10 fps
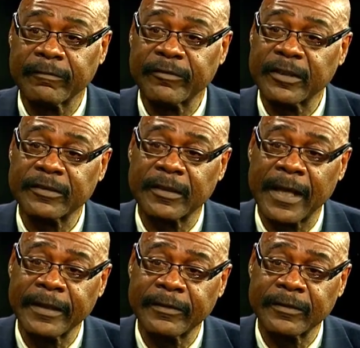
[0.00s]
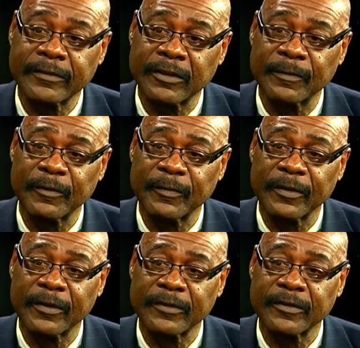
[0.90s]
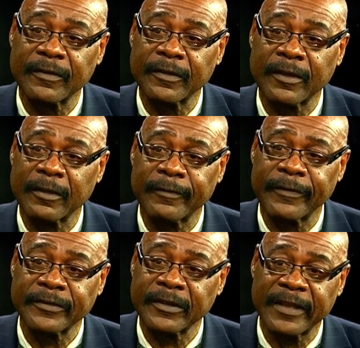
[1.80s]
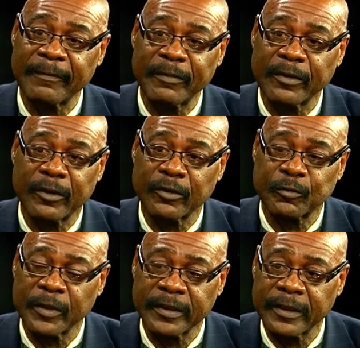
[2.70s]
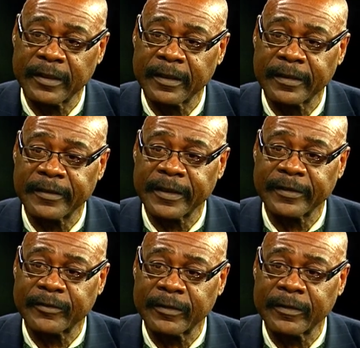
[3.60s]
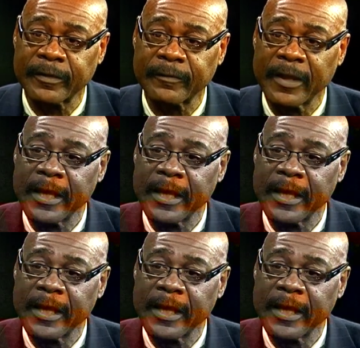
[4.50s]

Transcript: disliked us simply because of the color of our skin, not because we did anything to them,